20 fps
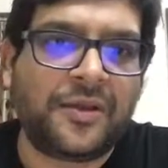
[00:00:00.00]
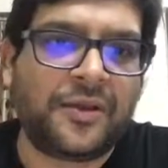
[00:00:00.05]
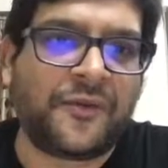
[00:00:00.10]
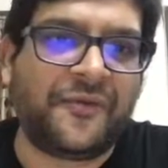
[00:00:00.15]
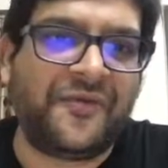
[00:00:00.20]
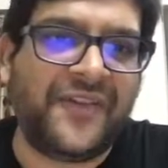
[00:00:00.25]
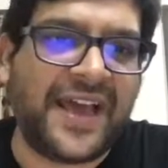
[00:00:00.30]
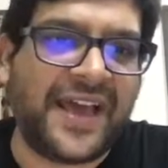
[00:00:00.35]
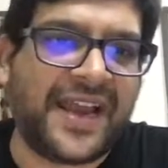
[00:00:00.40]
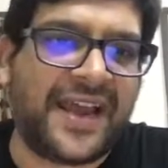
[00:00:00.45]
So
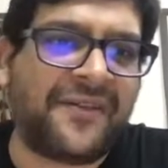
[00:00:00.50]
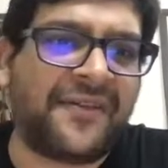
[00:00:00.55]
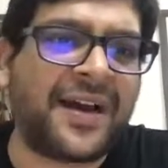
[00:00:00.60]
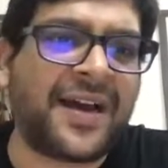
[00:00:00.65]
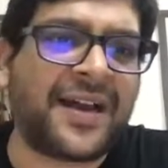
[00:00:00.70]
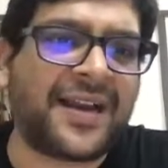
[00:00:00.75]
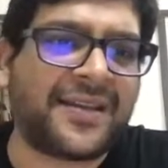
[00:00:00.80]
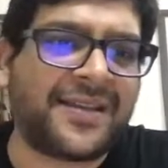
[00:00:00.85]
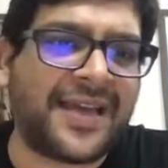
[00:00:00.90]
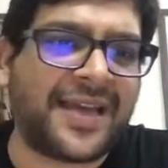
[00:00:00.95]

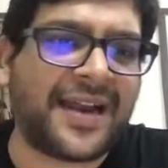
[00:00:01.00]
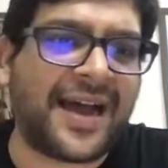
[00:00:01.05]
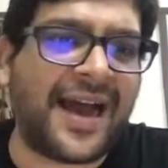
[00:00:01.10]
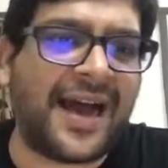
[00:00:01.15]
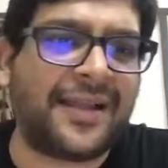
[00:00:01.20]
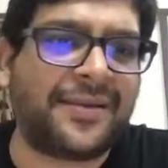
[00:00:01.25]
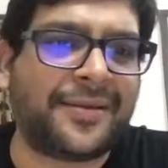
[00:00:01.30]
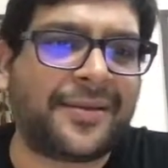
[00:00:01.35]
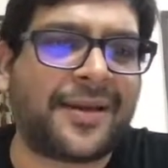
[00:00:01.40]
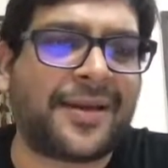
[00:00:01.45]
wherever their
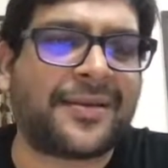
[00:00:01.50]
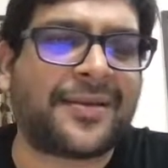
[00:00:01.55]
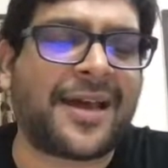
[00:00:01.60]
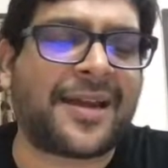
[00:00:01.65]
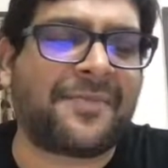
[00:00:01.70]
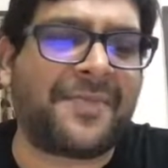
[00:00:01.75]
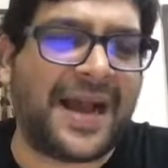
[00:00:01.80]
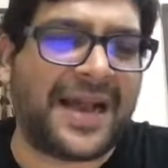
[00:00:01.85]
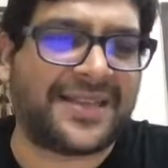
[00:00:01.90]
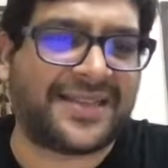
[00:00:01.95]
answers
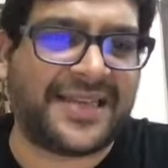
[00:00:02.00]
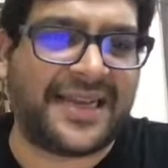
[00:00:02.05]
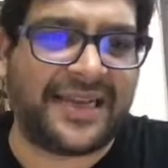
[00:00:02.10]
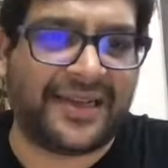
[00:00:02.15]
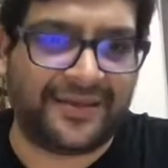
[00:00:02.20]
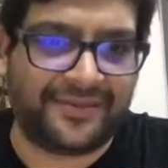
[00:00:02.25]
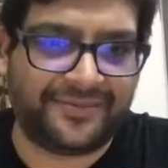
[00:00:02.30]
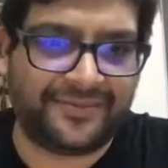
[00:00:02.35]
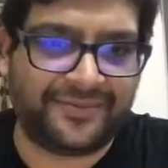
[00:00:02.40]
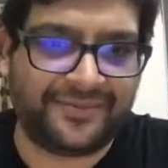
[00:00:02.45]
are
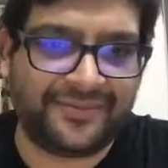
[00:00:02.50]
matching